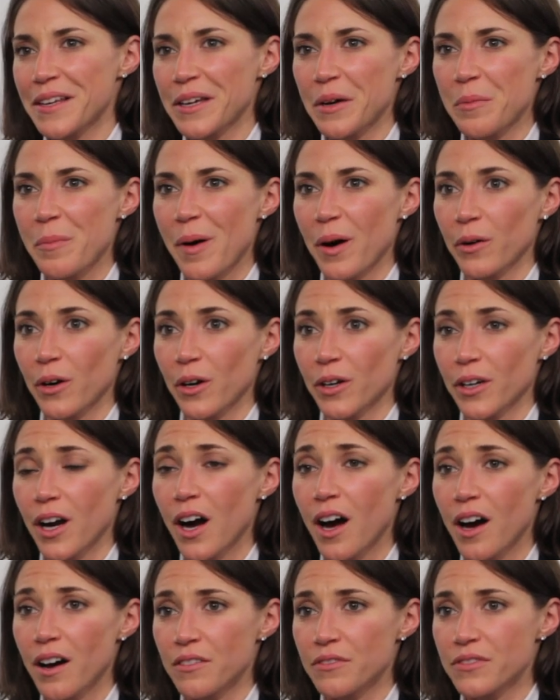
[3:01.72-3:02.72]
thing about our
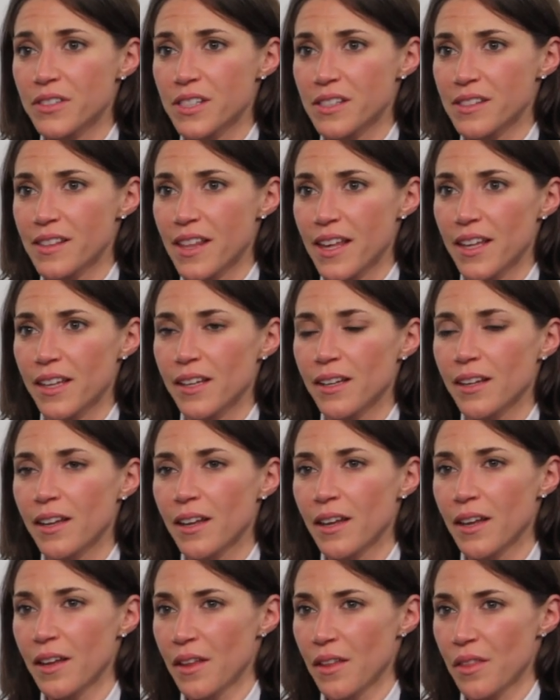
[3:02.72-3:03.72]
cuffs is that
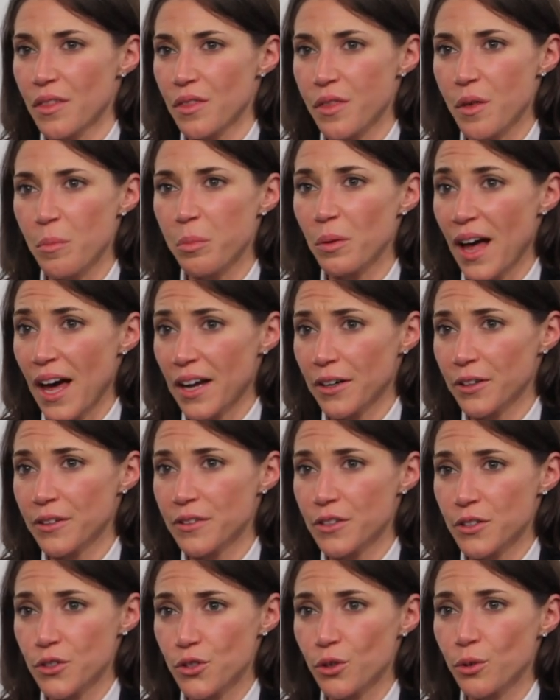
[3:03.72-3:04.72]
the bladder
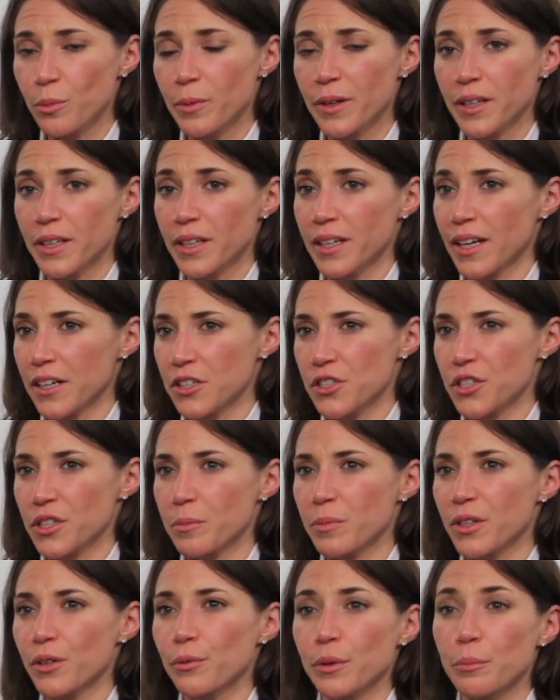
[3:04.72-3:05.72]
and the tubing can
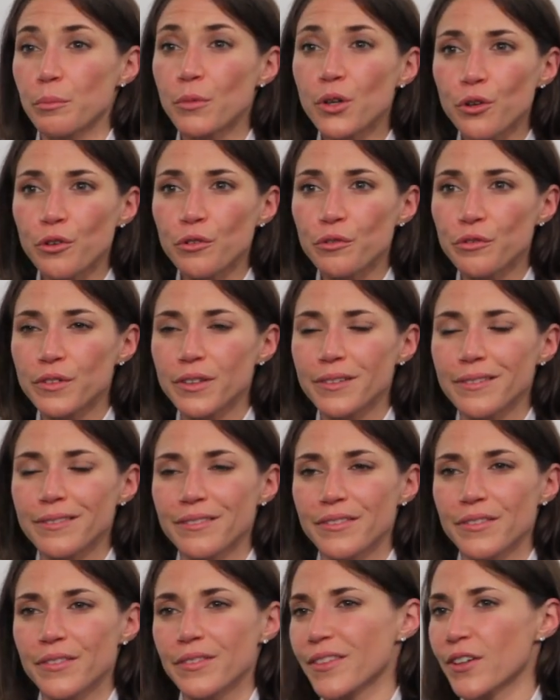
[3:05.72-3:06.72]
actually be removed.
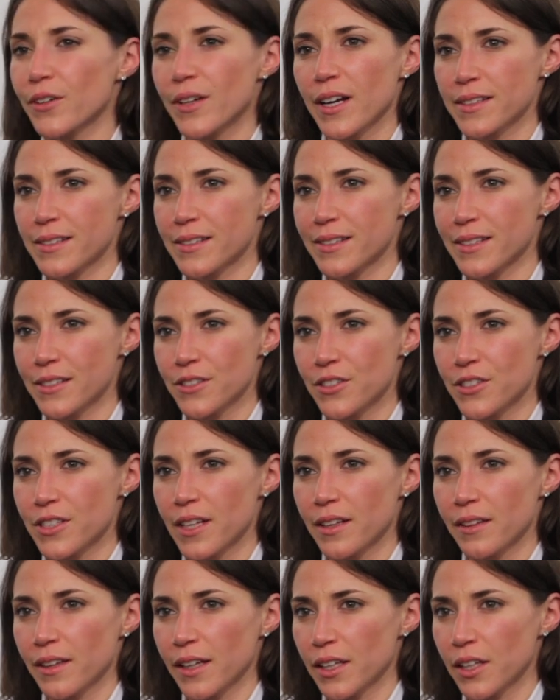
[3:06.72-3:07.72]
They're not stitched
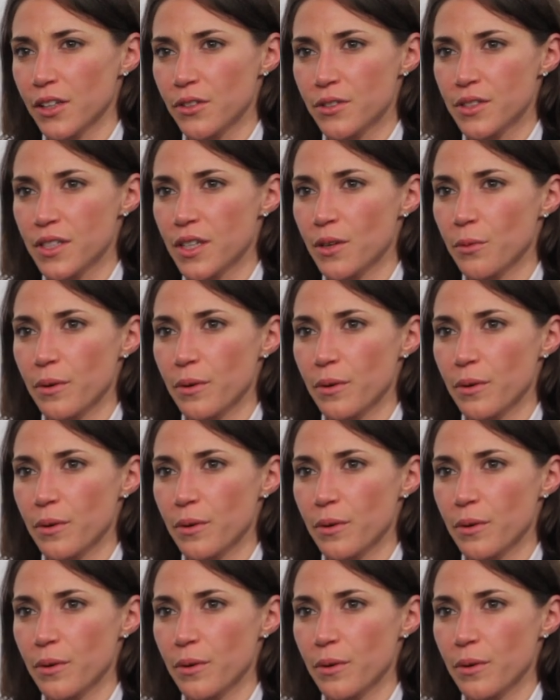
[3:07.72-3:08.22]
in like you see